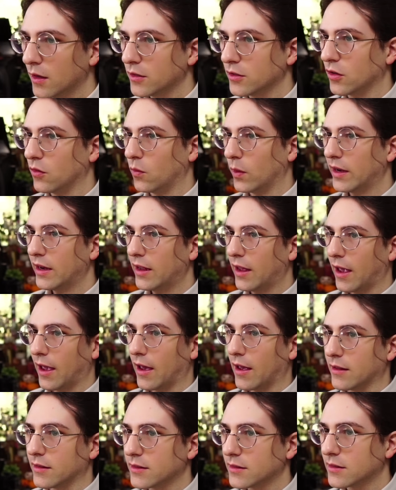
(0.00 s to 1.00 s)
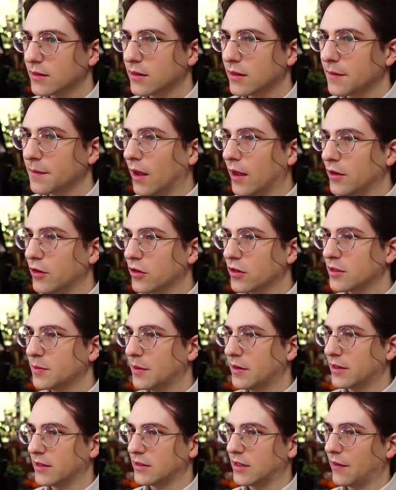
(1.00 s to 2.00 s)
So Winnie asks, in your
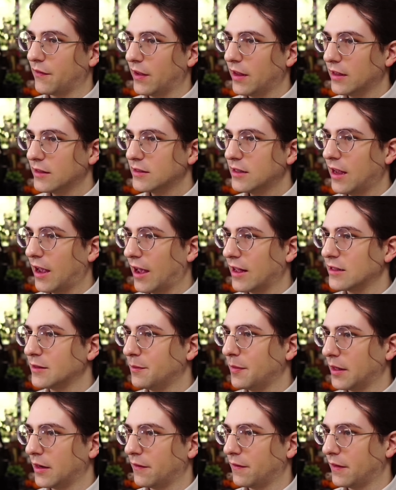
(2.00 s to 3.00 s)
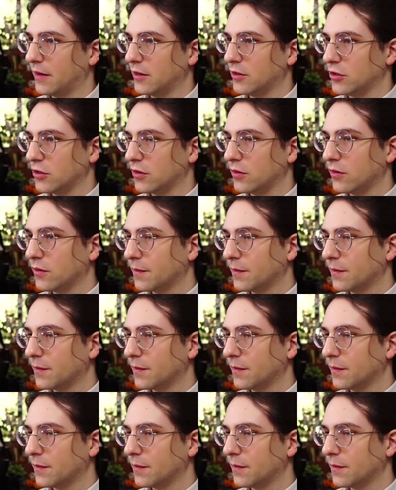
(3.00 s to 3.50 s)
experience, have Etsy ads benefited you?